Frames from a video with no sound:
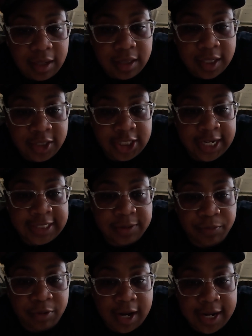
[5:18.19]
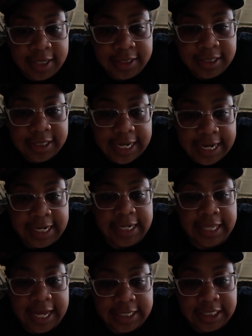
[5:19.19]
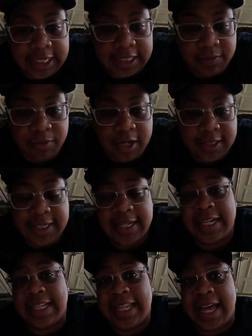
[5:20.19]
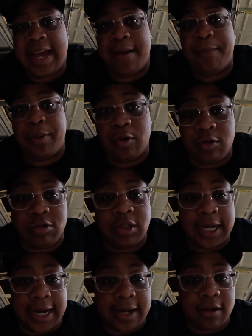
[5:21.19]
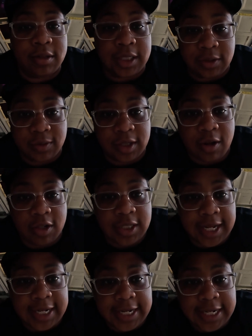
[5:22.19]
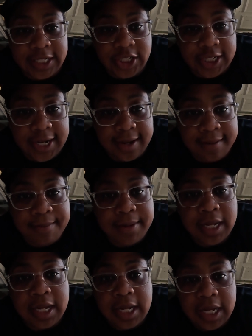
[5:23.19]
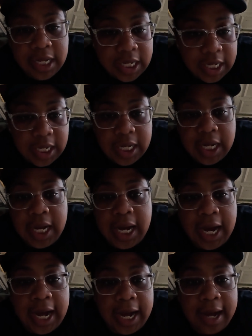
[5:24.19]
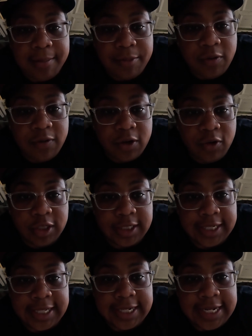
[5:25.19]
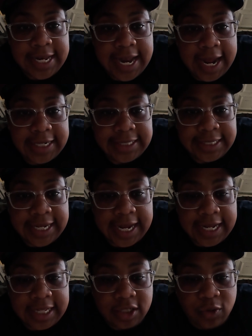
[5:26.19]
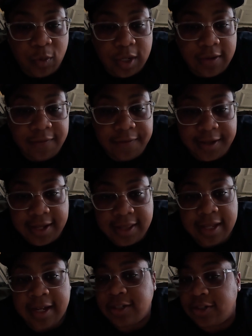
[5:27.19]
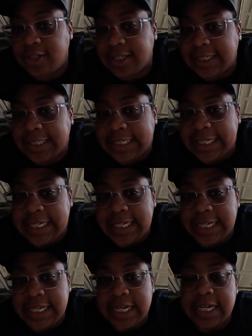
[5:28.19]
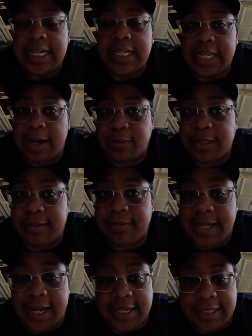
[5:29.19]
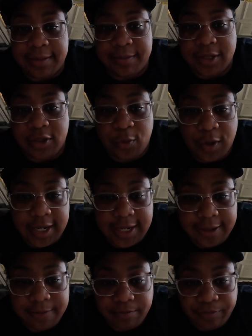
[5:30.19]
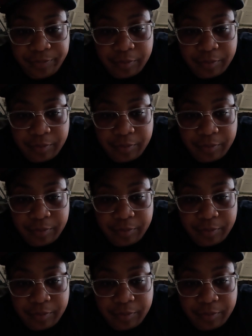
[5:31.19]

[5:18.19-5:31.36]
the chest press, incline chest press, and a lat pull down. This was all done in the gym. Moving on to the next day, the 25th, as you can see, that was some days in between.